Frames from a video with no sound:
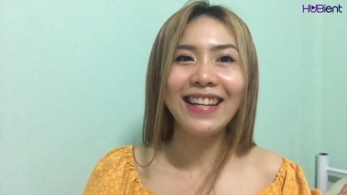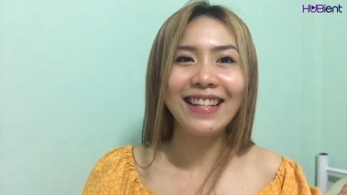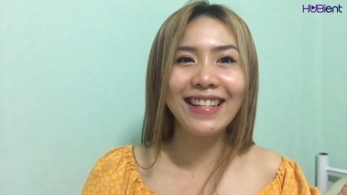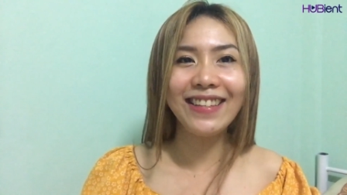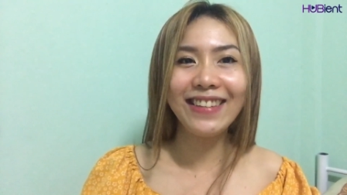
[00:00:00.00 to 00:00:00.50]

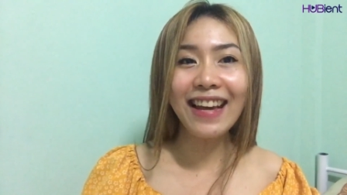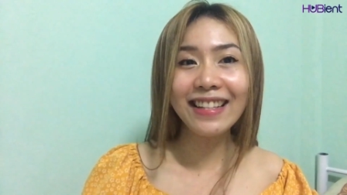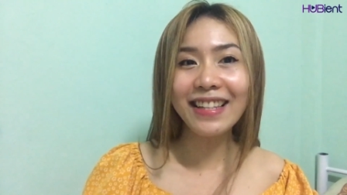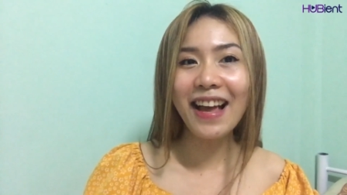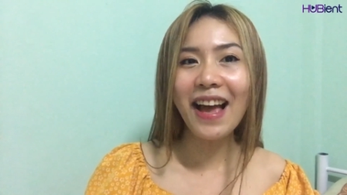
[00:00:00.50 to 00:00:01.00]
See you
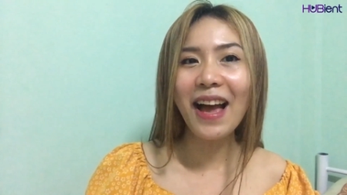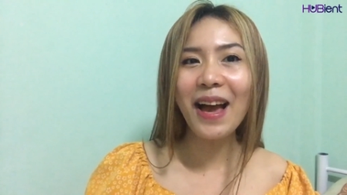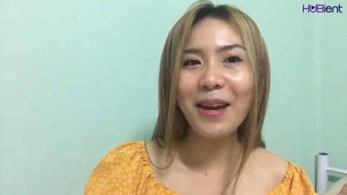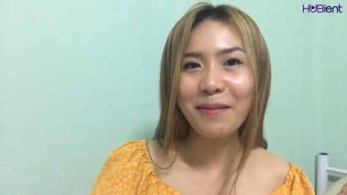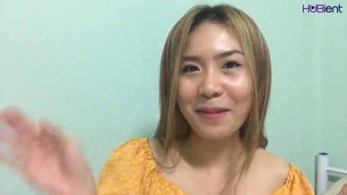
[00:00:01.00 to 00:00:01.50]
next
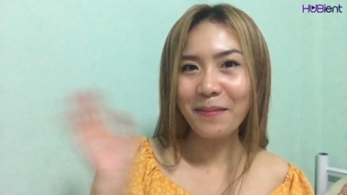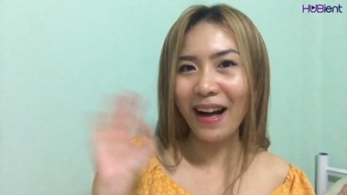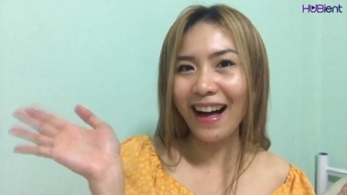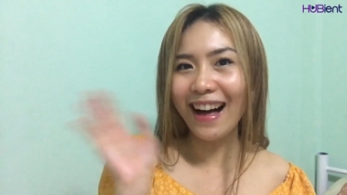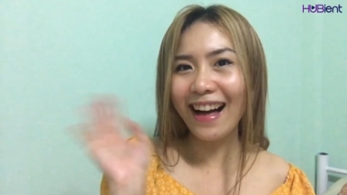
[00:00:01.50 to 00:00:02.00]
time.
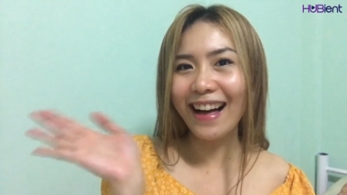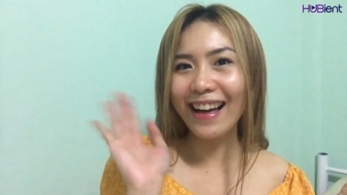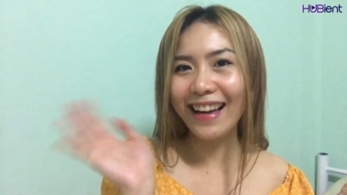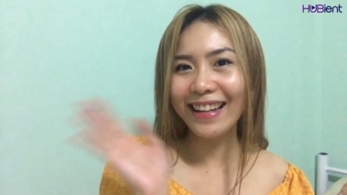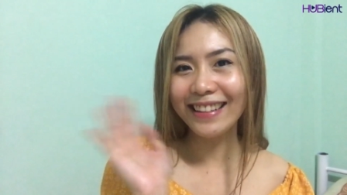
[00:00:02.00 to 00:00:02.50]

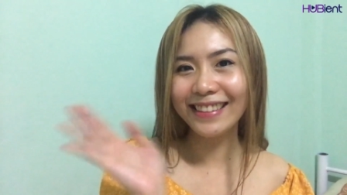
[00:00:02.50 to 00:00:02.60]
Bye.